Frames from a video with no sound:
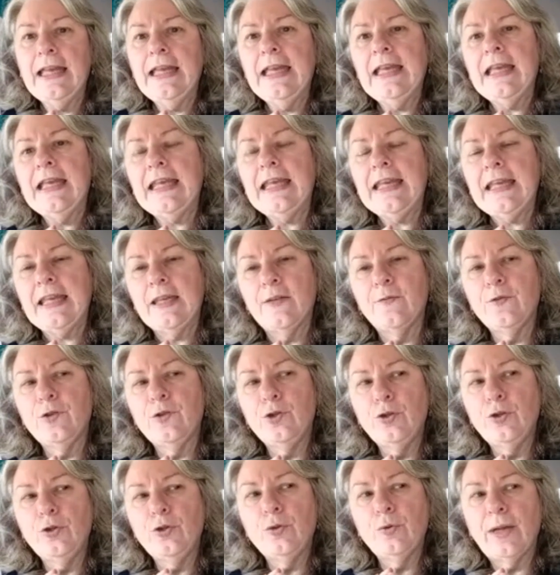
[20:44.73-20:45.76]
If
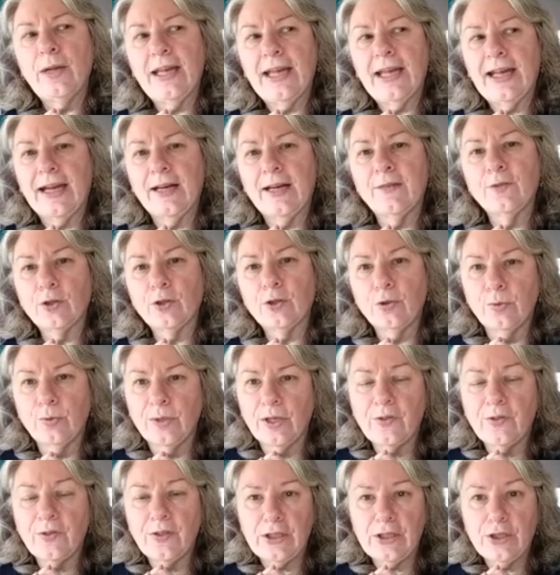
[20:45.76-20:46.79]
you have a
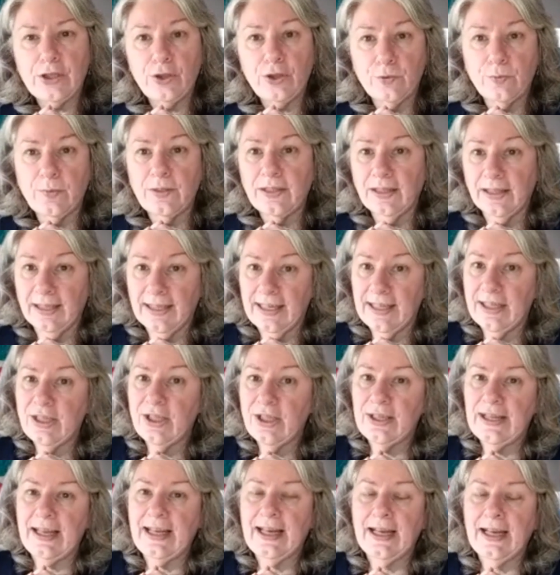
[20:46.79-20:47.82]
quilt that you would like to
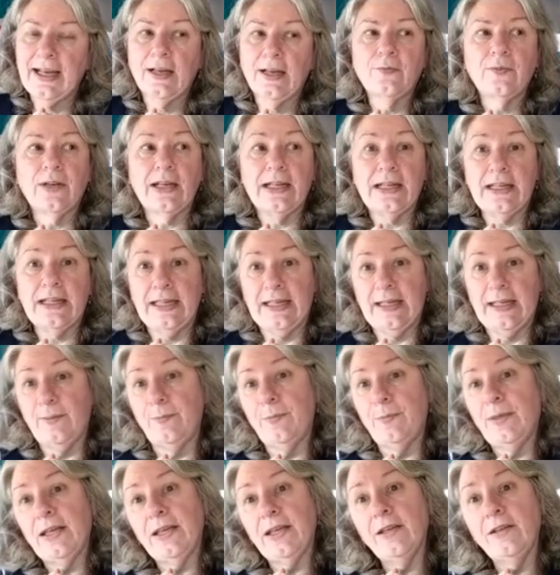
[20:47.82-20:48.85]
have a name
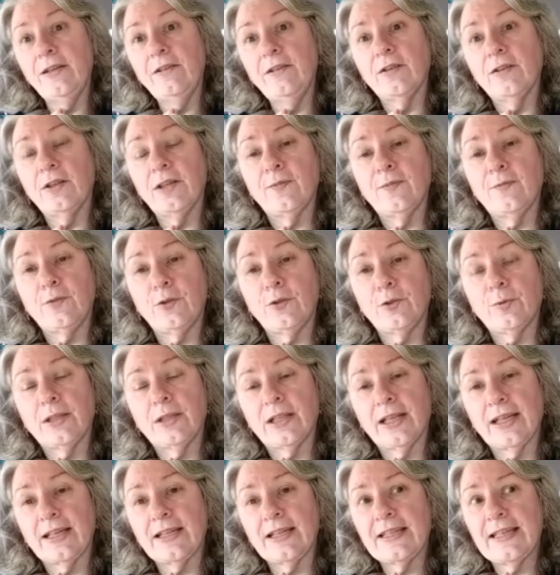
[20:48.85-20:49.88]
made, if you would
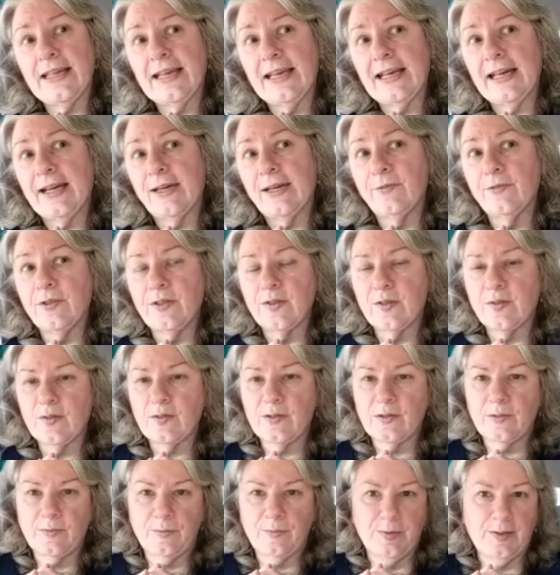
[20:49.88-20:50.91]
like to have a
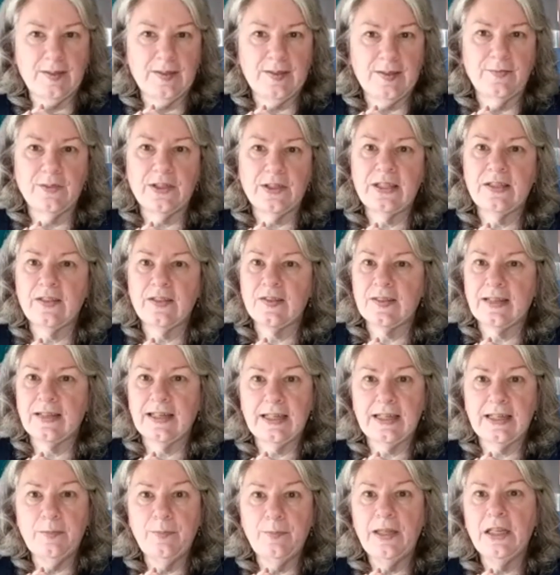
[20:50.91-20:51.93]
specific
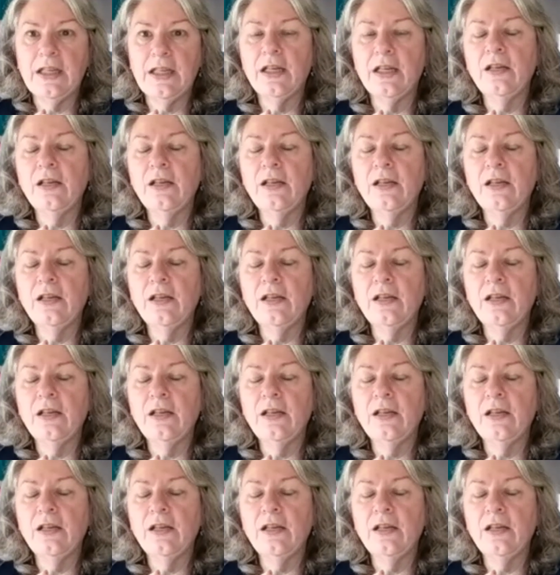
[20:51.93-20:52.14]
design made,